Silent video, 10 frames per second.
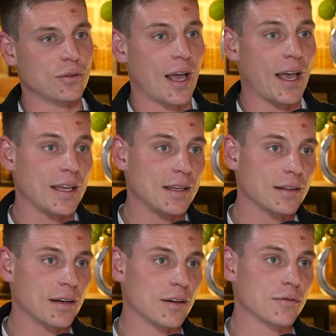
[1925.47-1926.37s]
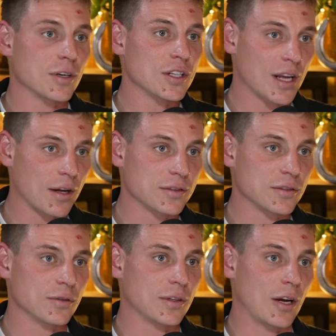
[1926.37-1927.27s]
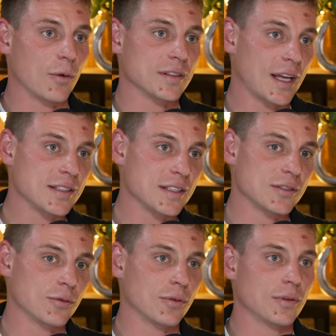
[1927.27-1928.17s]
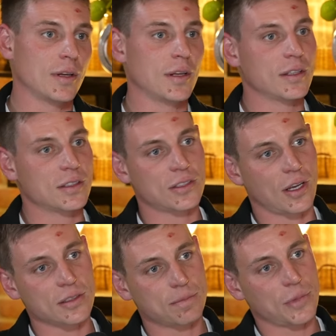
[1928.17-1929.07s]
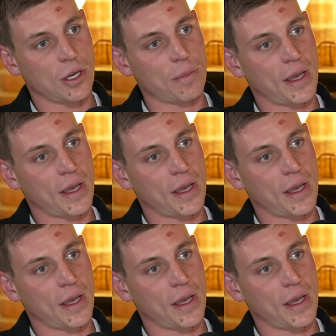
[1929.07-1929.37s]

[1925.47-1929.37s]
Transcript: kind of reach out to an equine dentist or to start, paying